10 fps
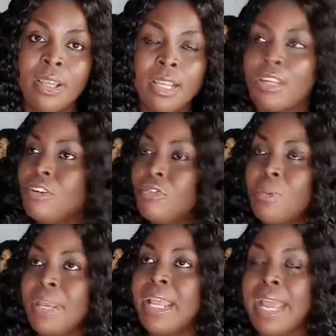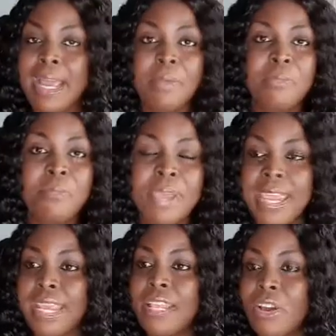A lot of women are
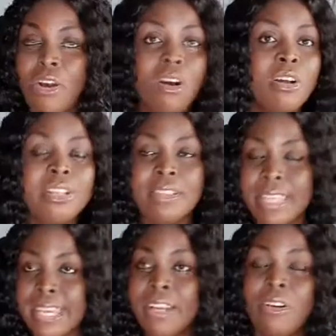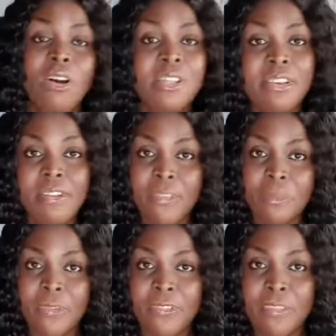taking all the
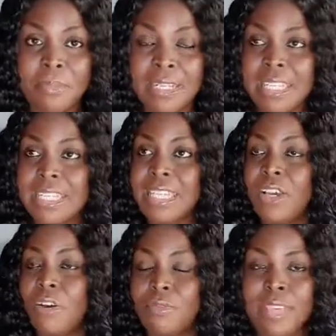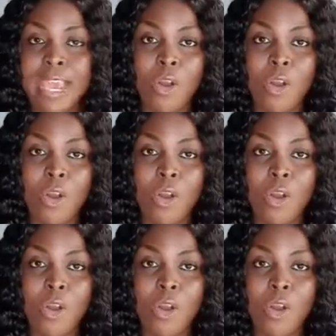responsibility of their